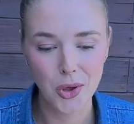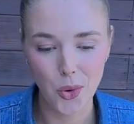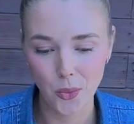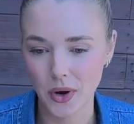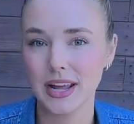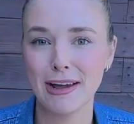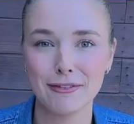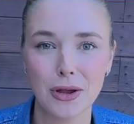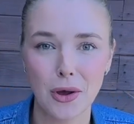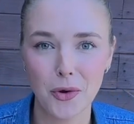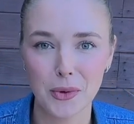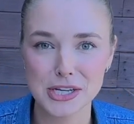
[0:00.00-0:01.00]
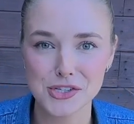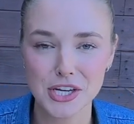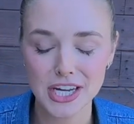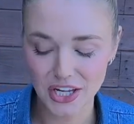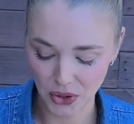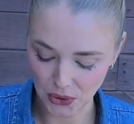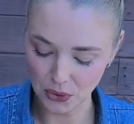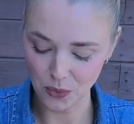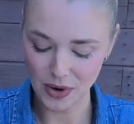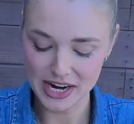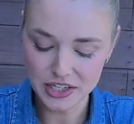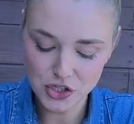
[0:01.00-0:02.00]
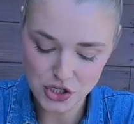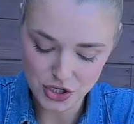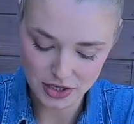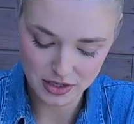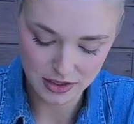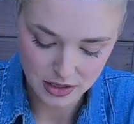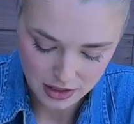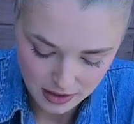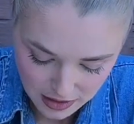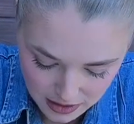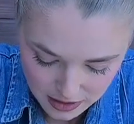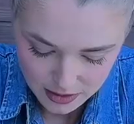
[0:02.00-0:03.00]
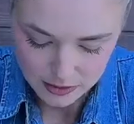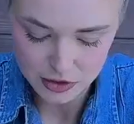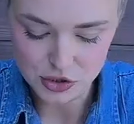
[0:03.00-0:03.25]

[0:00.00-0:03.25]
want to have a go at wedging, you can wedge. You're